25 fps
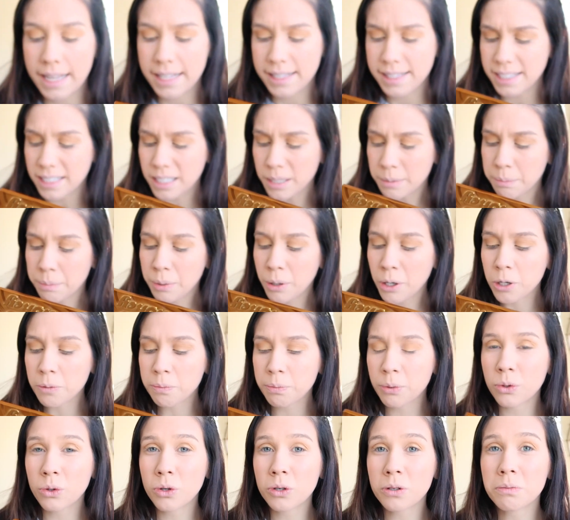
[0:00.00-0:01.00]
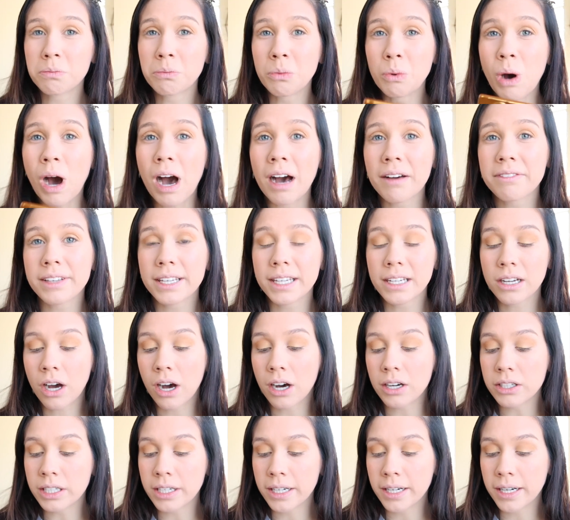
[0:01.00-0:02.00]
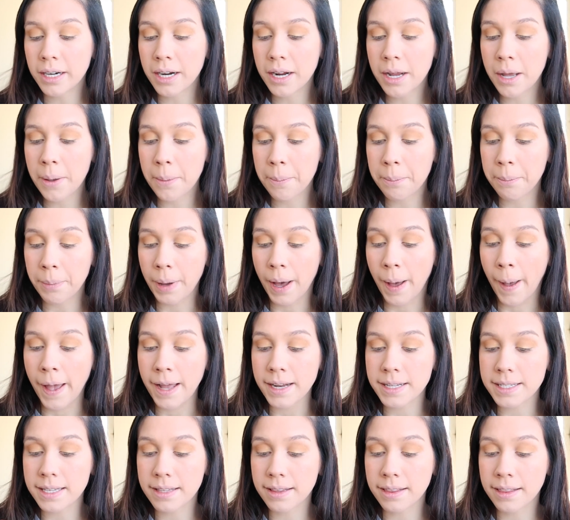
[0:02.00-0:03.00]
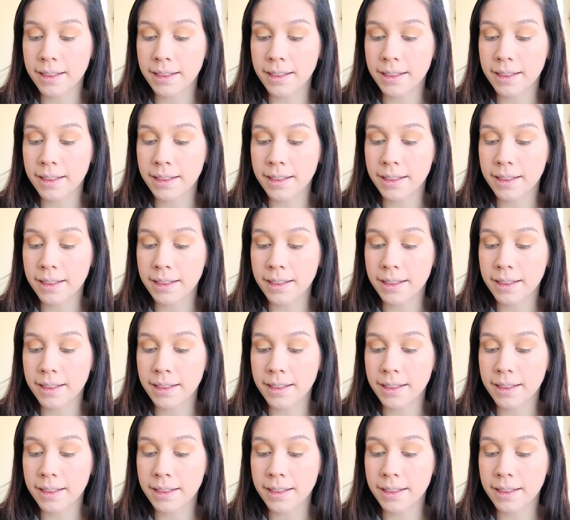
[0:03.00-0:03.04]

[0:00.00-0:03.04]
It's like a purple mauve color, but